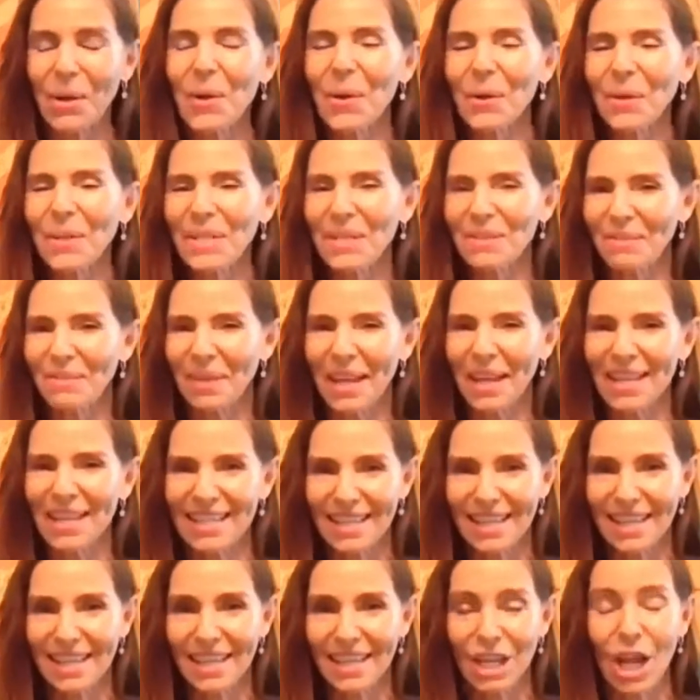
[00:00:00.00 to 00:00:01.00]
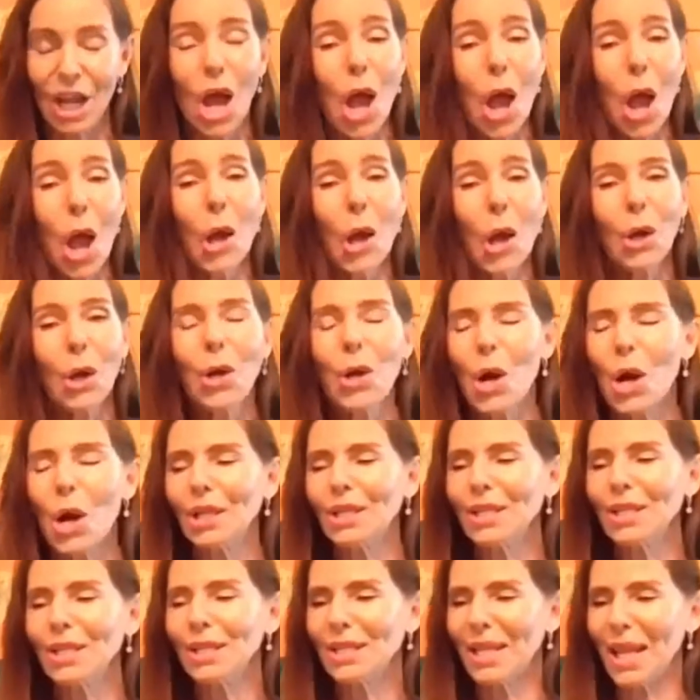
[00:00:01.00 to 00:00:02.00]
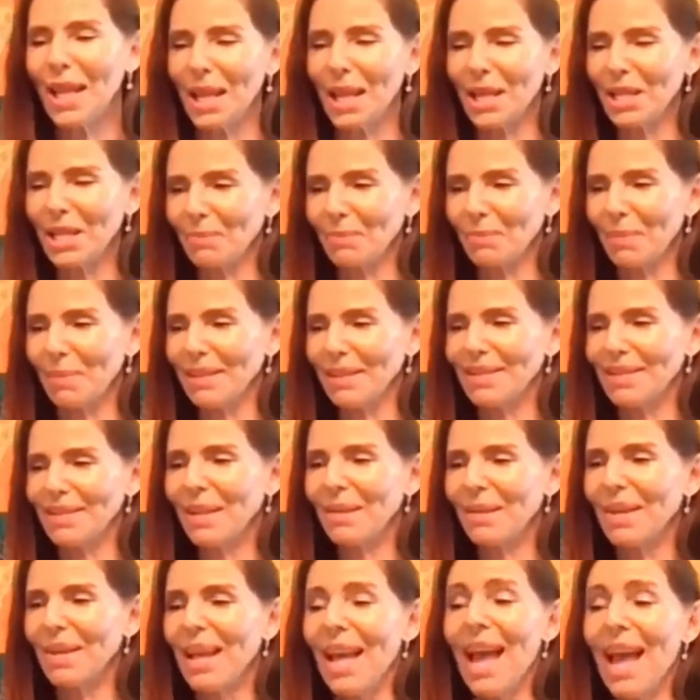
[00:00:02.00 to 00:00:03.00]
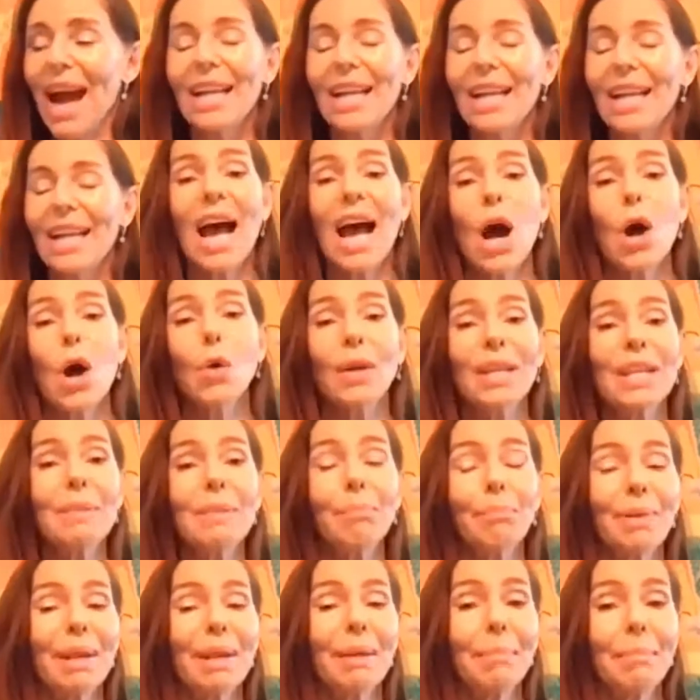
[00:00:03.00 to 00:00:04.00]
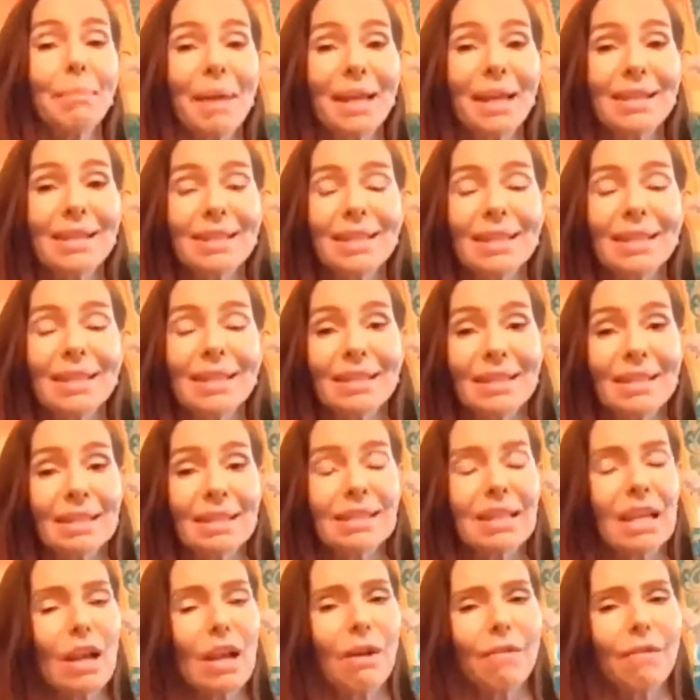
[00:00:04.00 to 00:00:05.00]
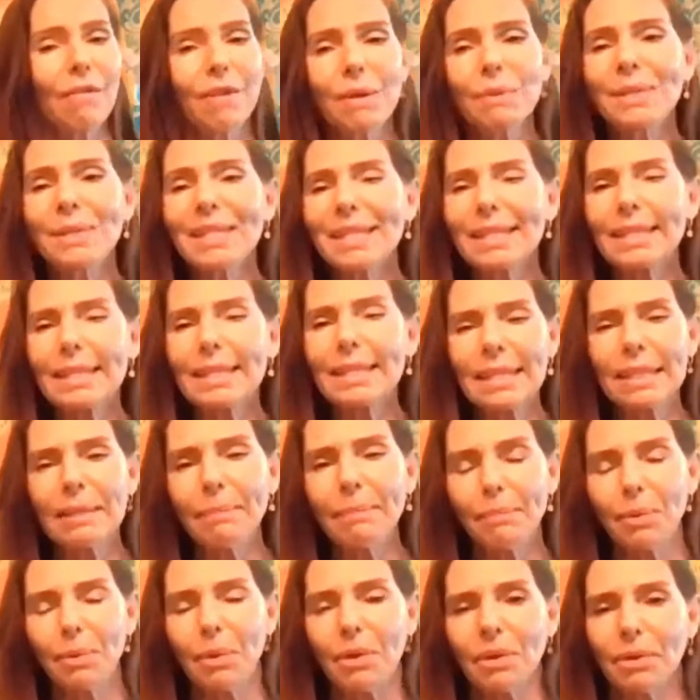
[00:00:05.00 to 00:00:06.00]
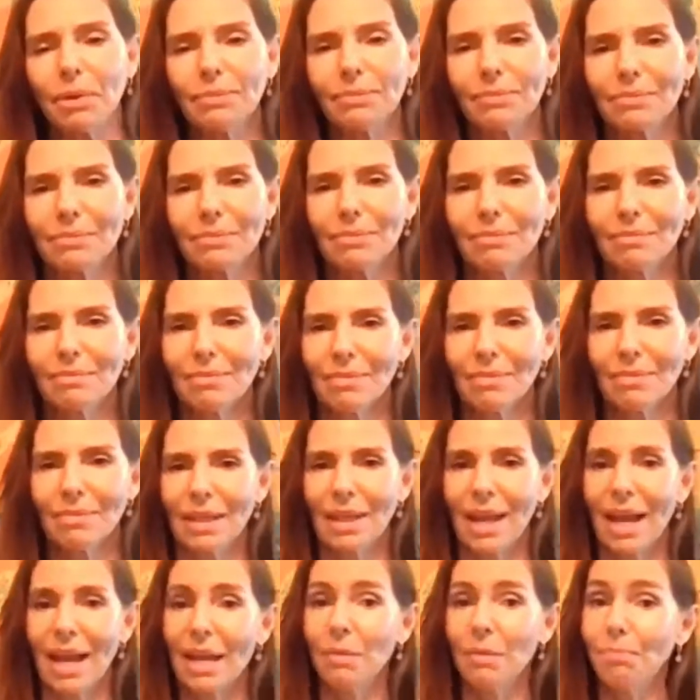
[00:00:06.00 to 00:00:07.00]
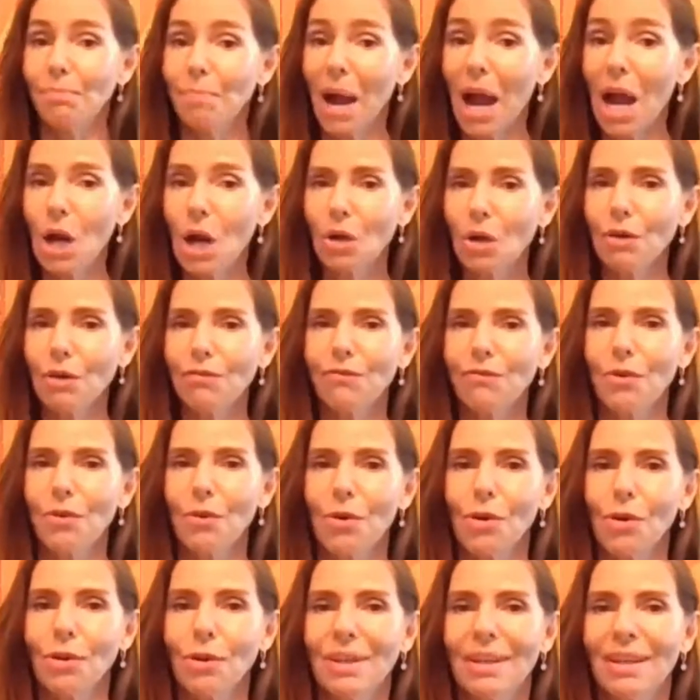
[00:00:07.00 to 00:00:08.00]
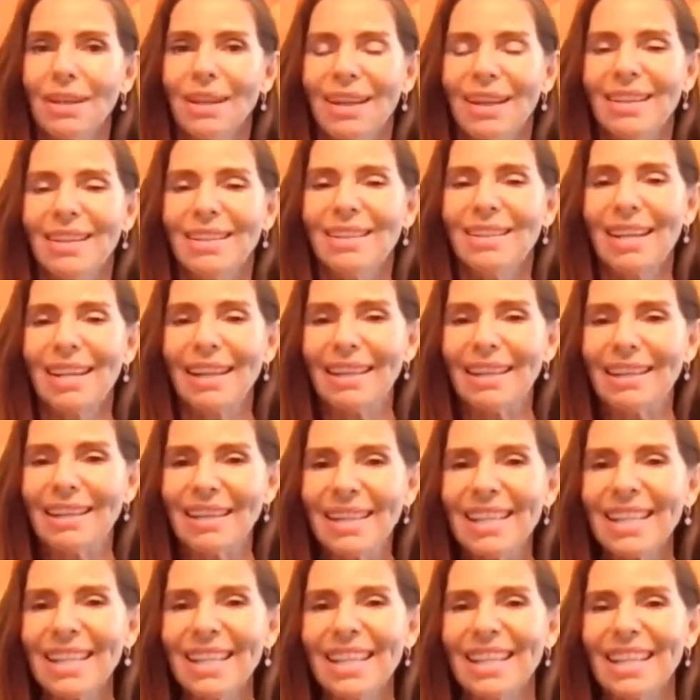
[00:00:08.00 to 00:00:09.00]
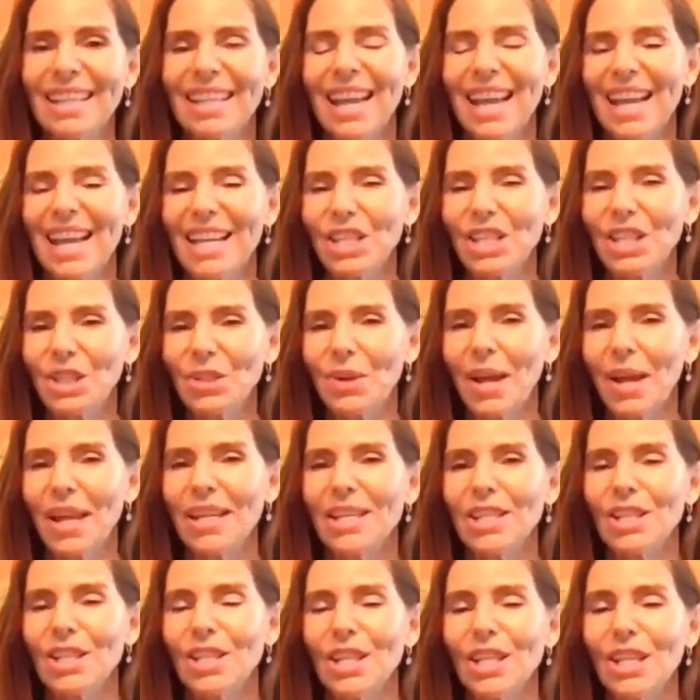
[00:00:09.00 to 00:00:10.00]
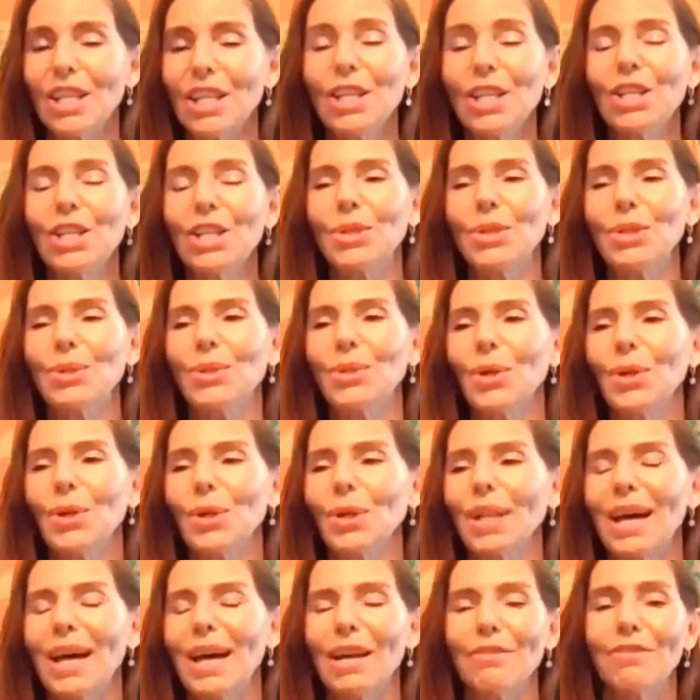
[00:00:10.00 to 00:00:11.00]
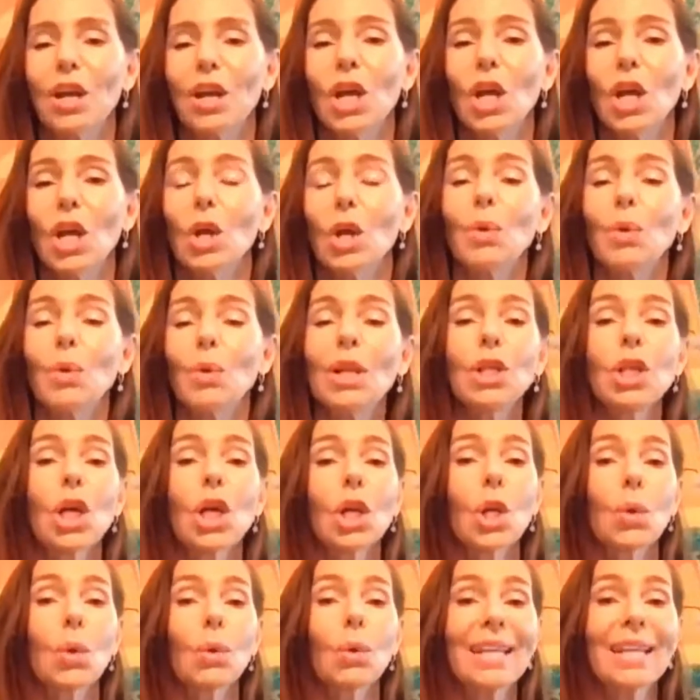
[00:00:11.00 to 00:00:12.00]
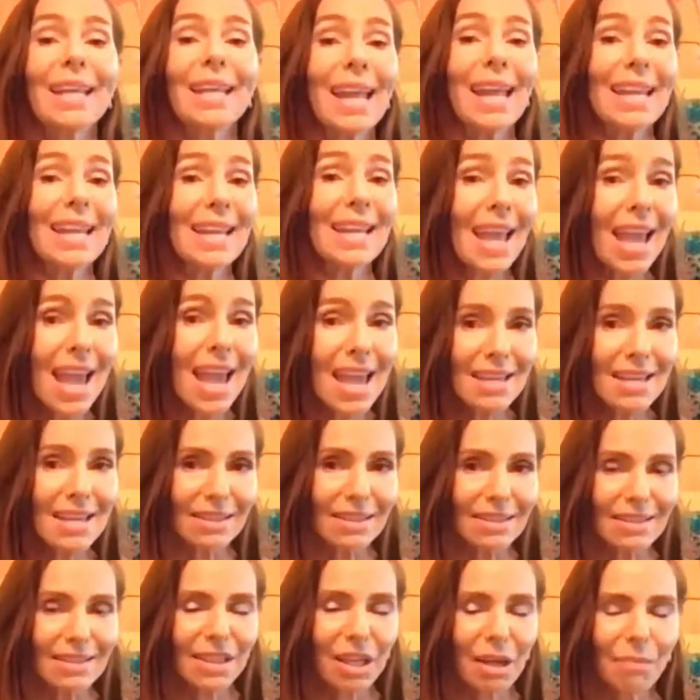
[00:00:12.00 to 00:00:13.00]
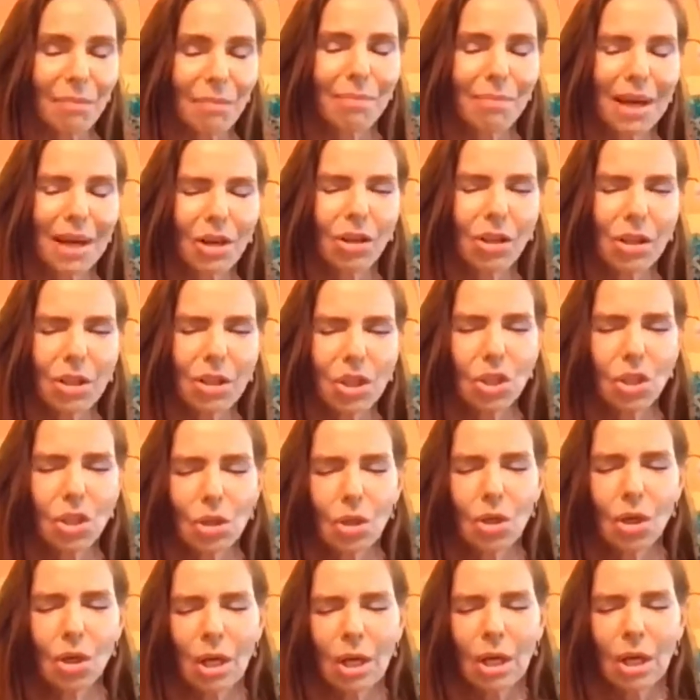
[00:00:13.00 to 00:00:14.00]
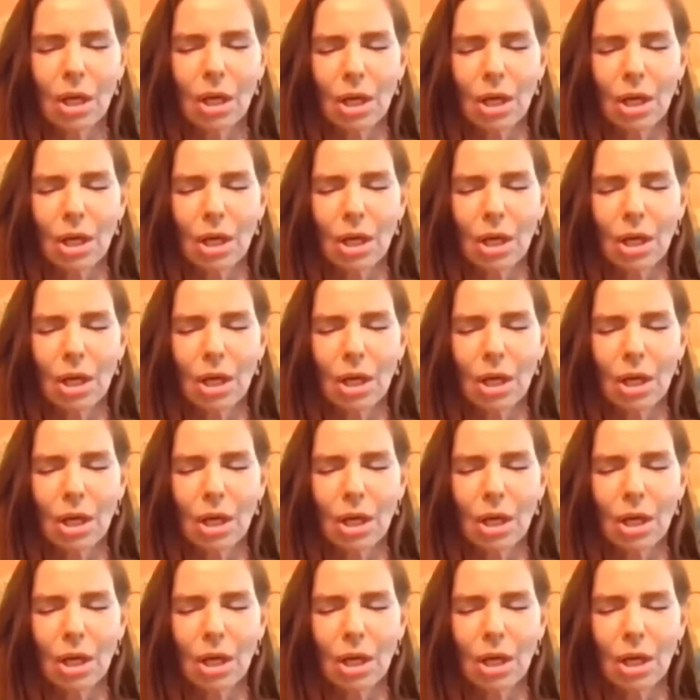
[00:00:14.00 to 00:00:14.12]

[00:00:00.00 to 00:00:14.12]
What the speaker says: cultivating contentment and how implementing this very simple and powerful technique and strategy into your life will not only enhance but also